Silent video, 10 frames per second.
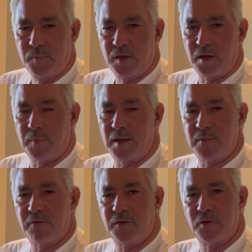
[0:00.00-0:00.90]
It made me
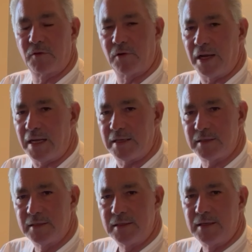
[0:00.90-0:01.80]
feel great.
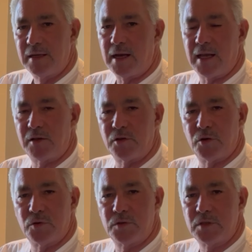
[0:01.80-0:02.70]
I had
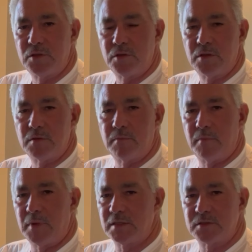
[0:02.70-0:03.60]
no
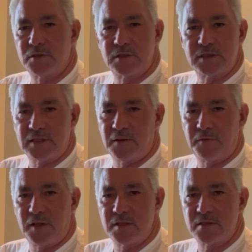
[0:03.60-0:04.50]
muscle
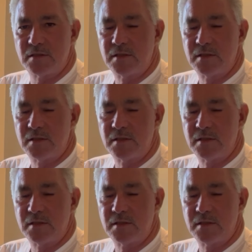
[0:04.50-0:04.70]
stiffness,